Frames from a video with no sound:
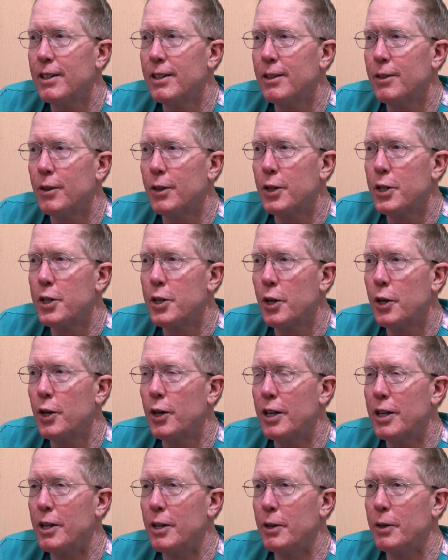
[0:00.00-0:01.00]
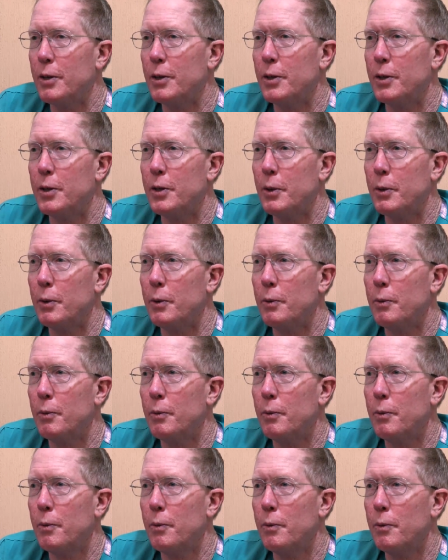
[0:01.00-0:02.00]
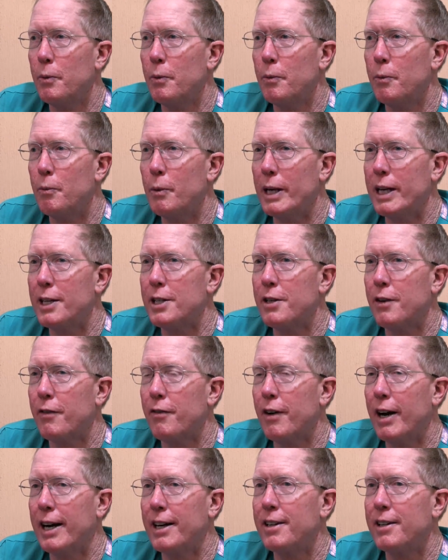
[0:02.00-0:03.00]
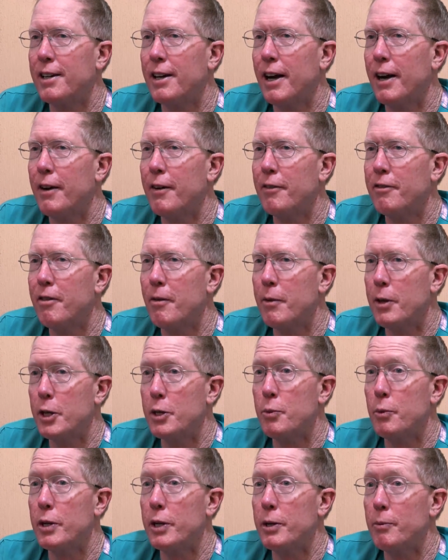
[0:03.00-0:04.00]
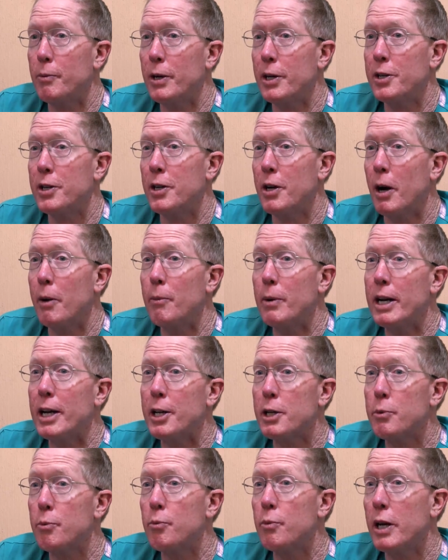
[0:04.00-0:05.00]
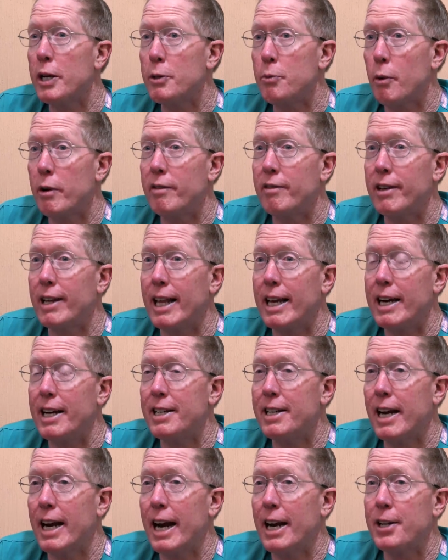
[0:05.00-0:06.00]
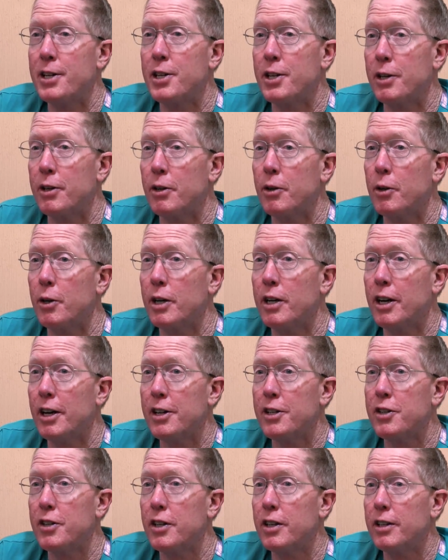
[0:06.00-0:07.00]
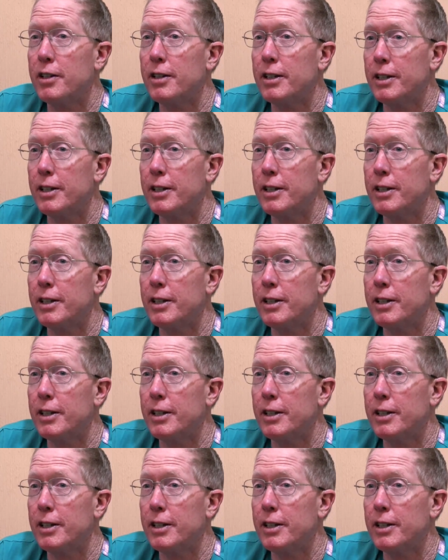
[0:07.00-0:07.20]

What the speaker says: Well, certainly the biggest effect from this mission on me has been related to Esther, or caused.